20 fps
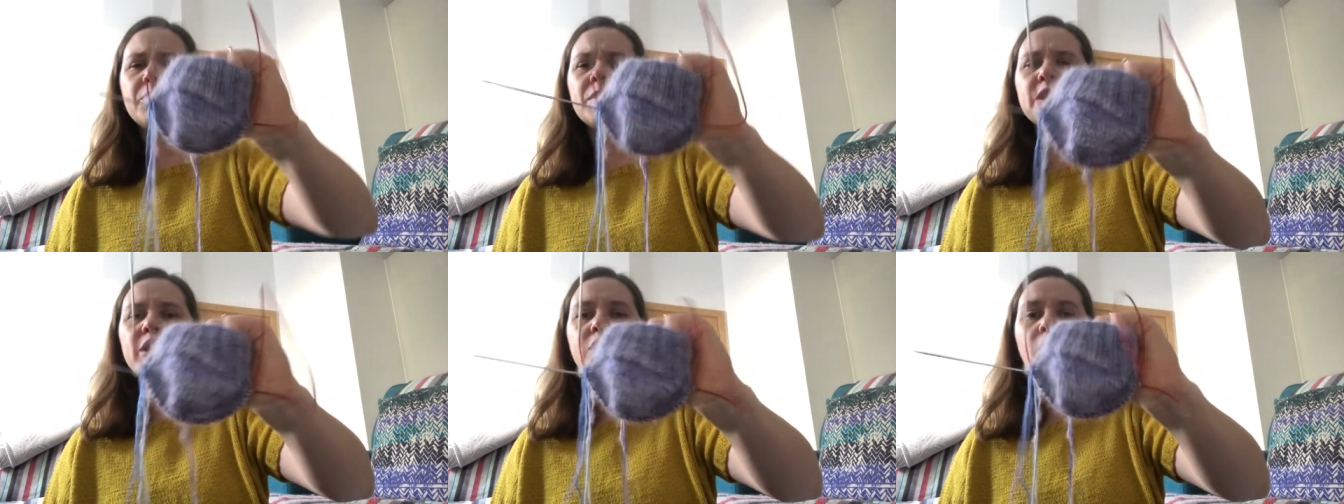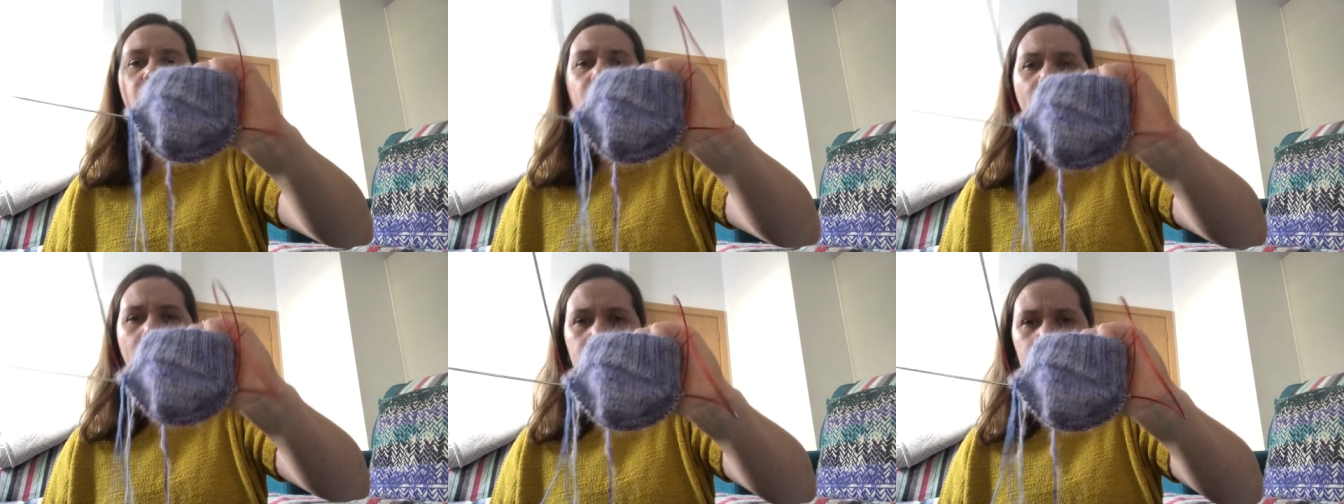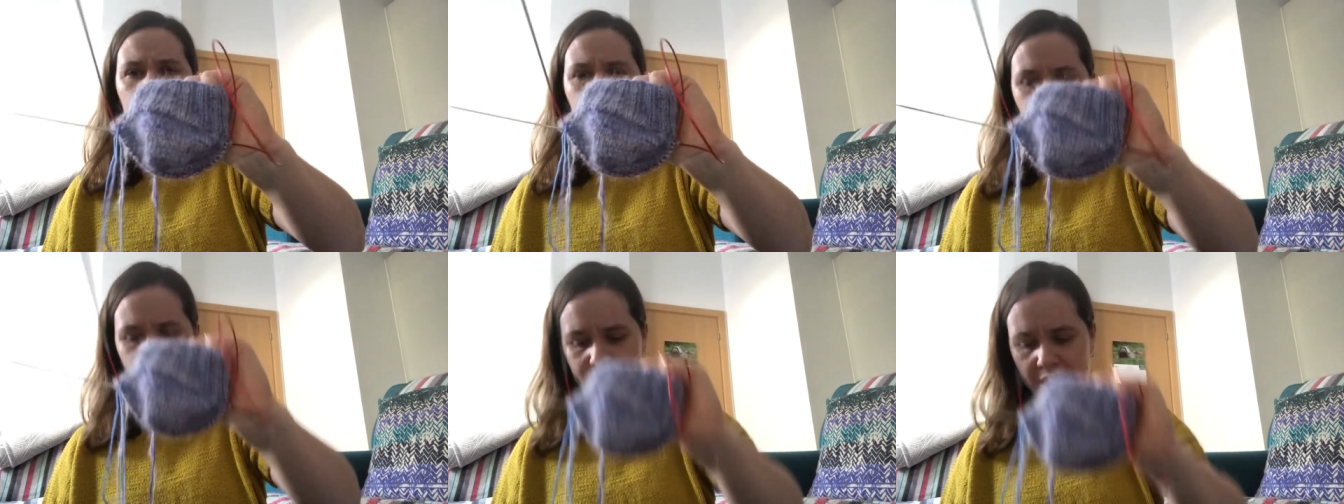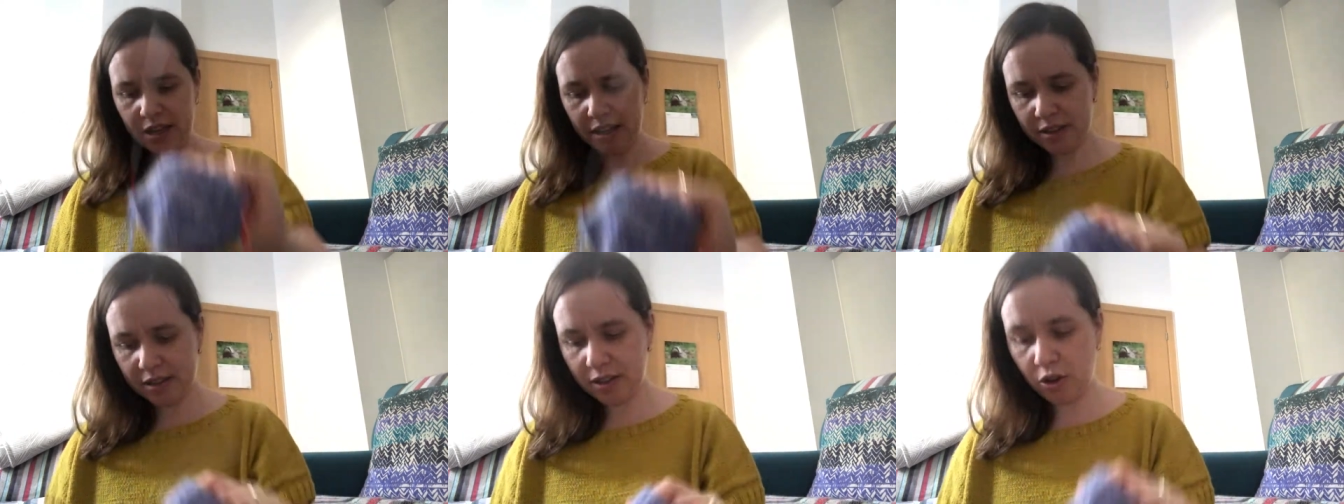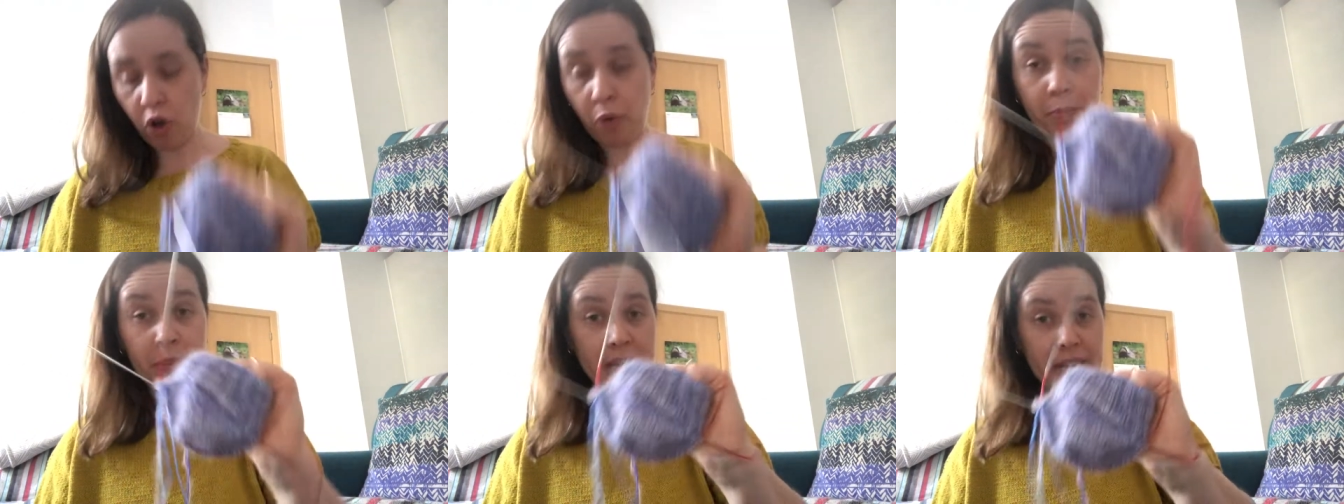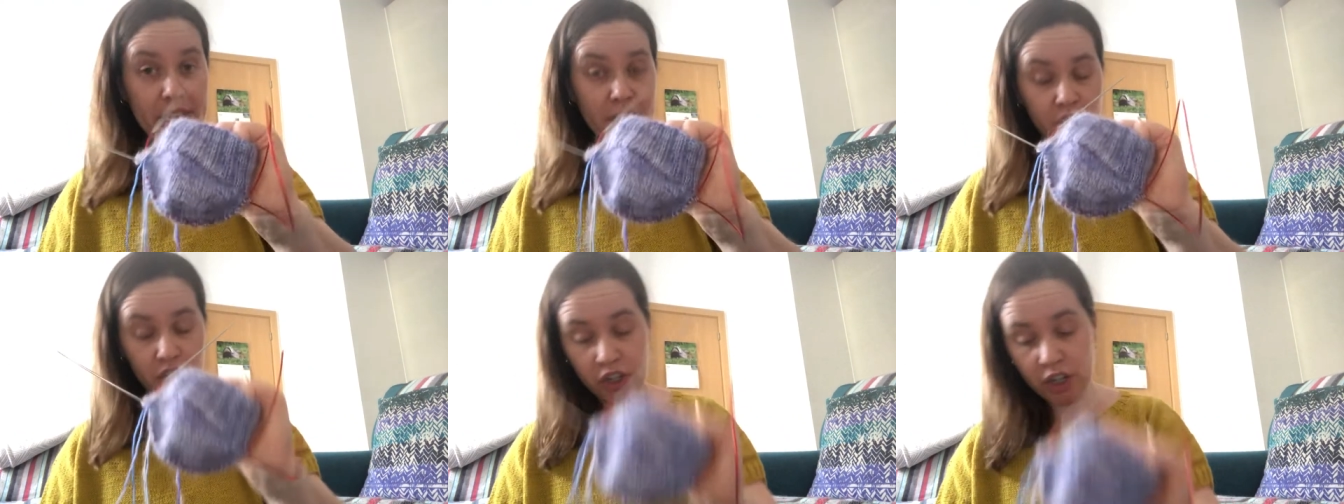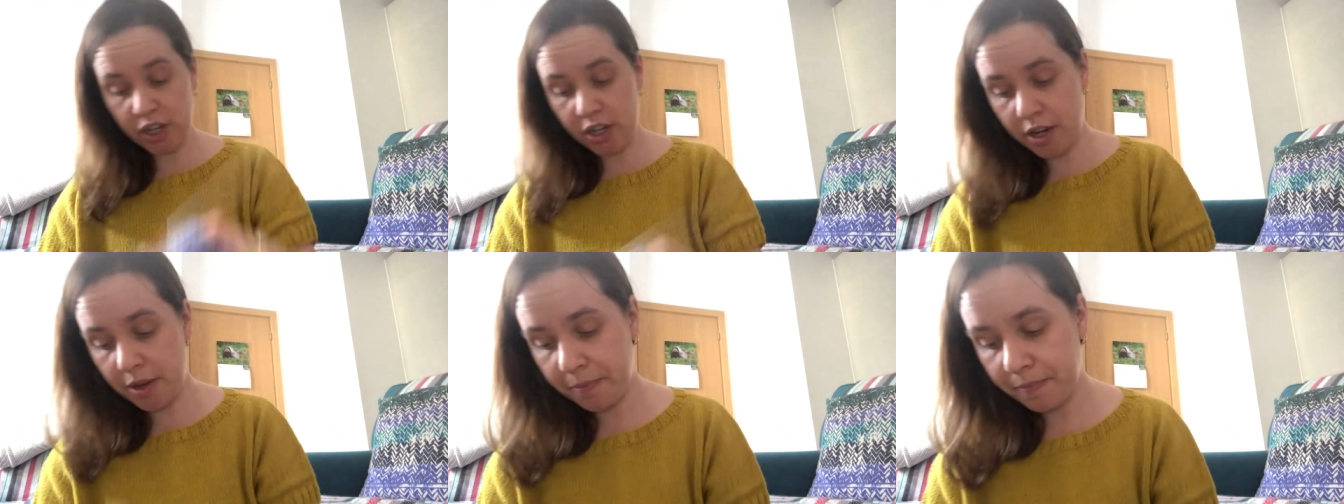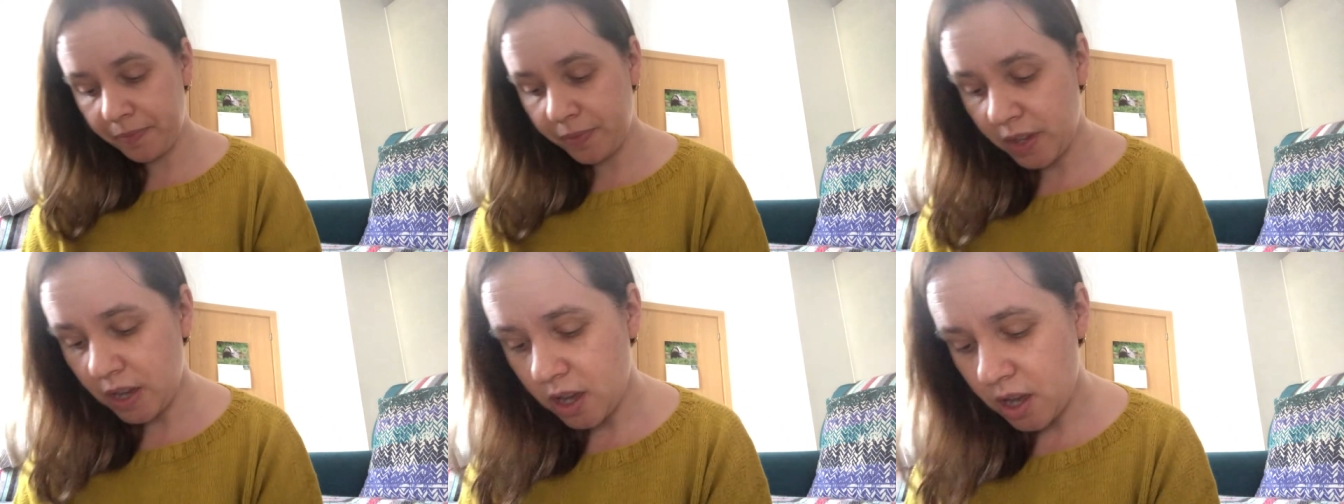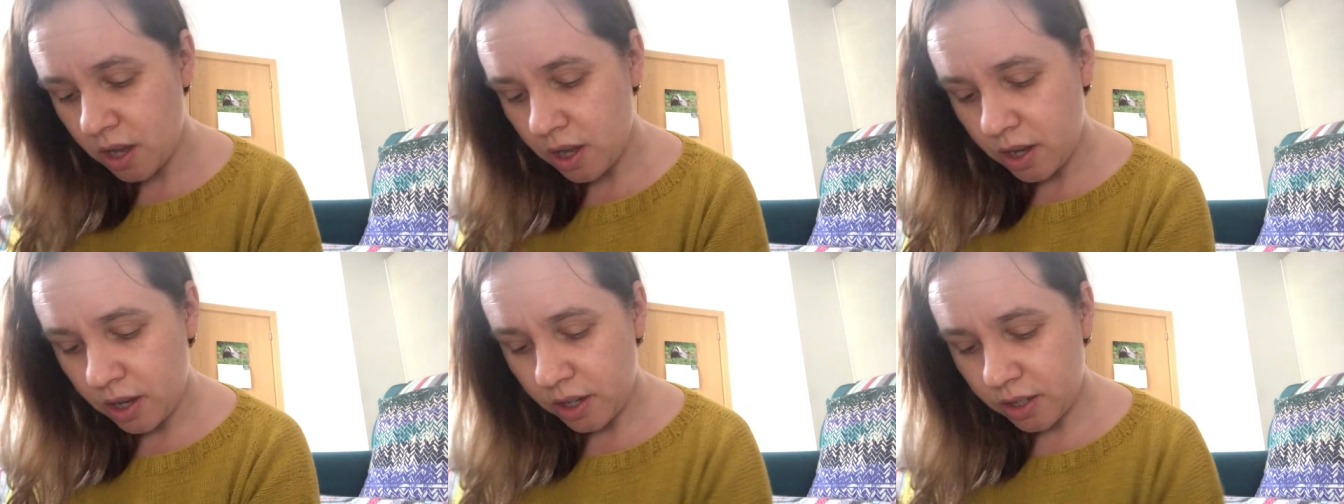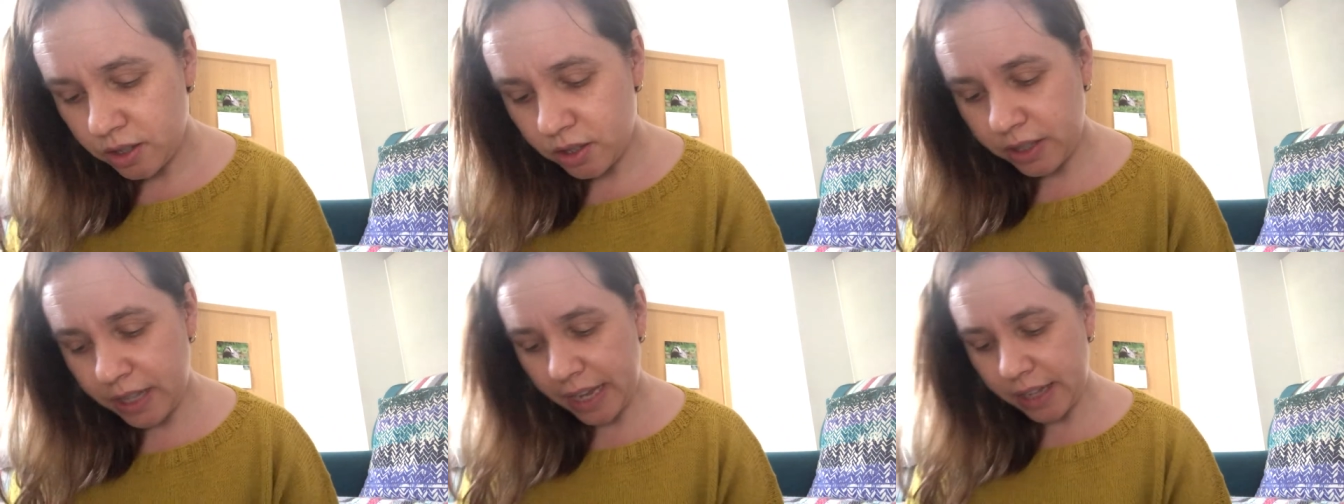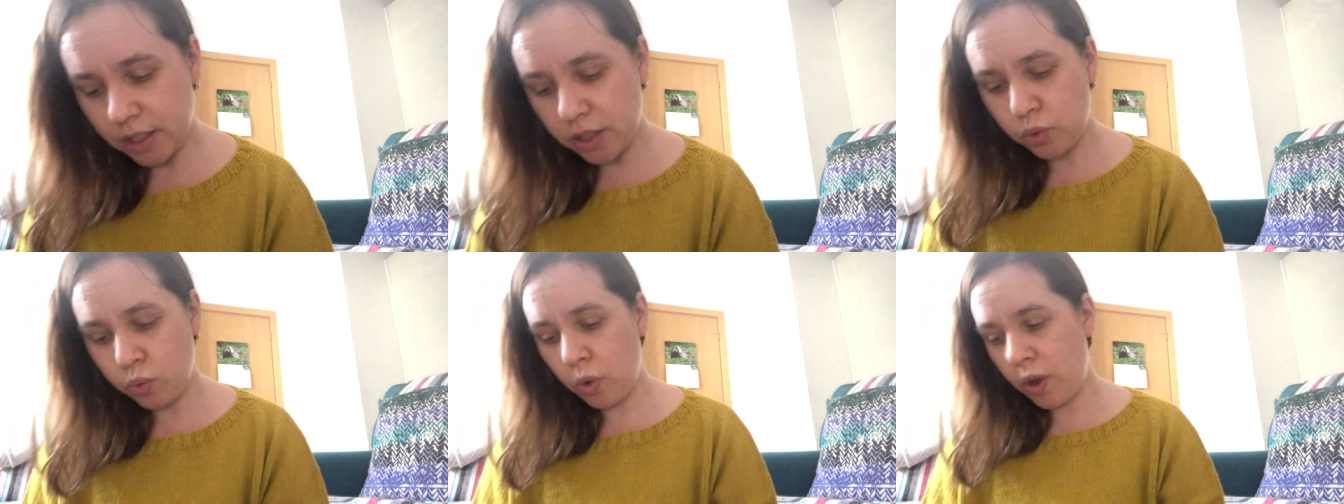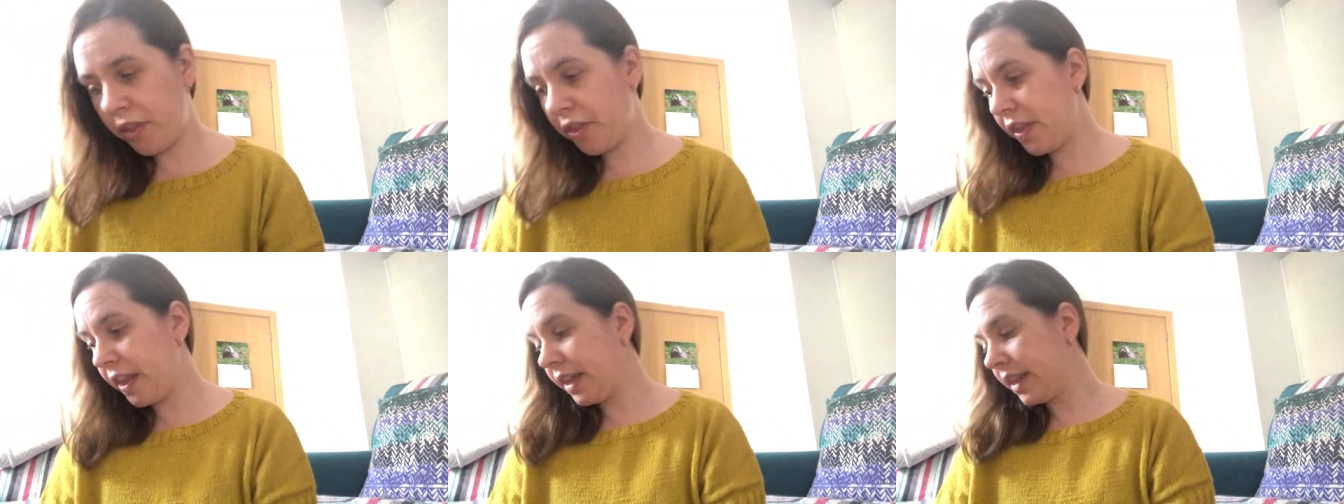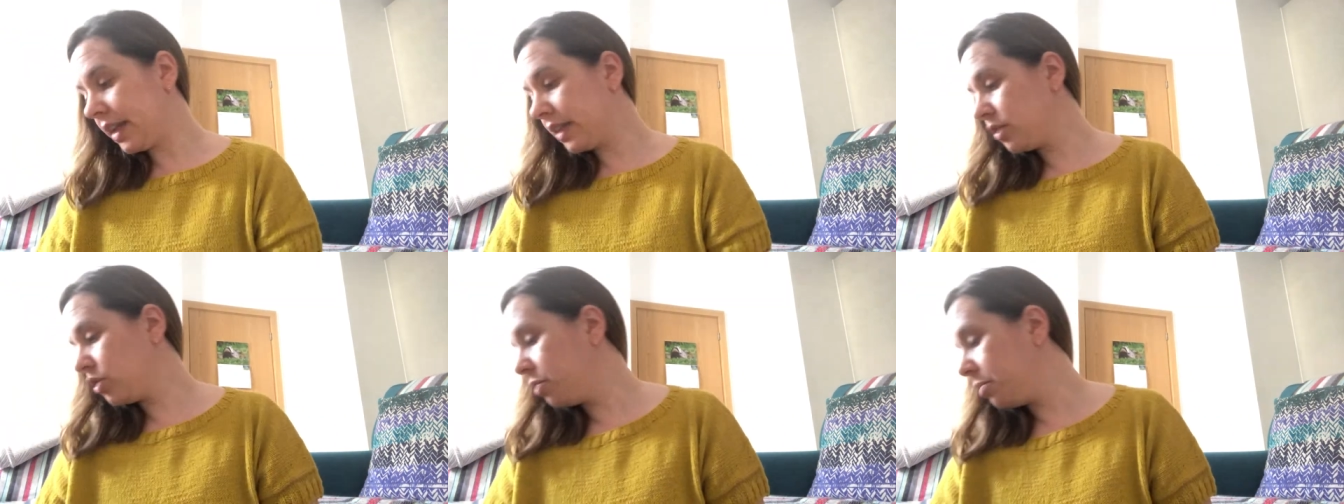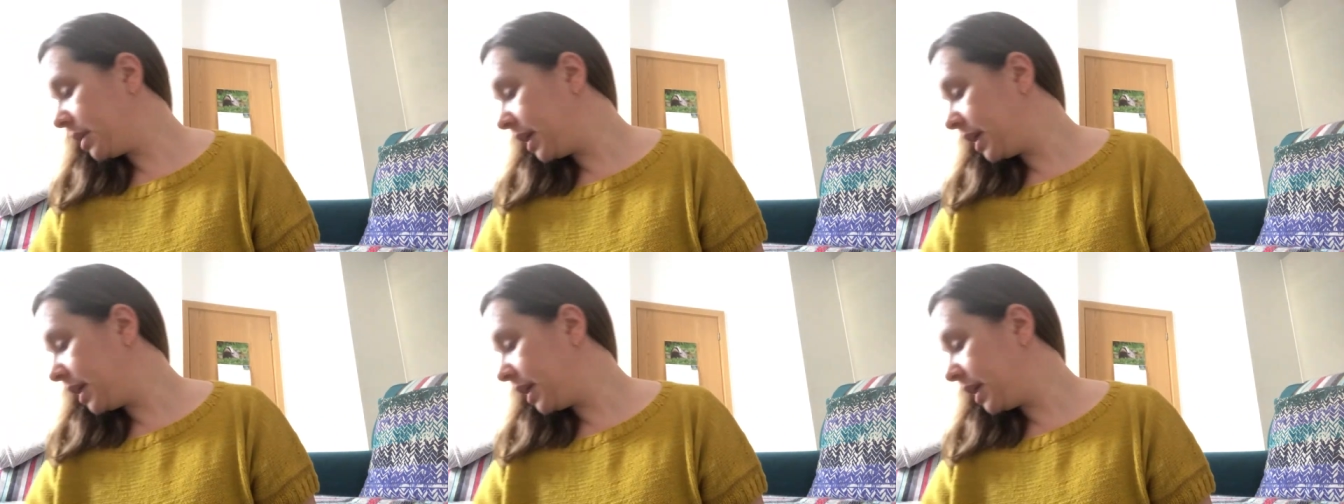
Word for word: I'm so happy with this combination so that's one thing that's on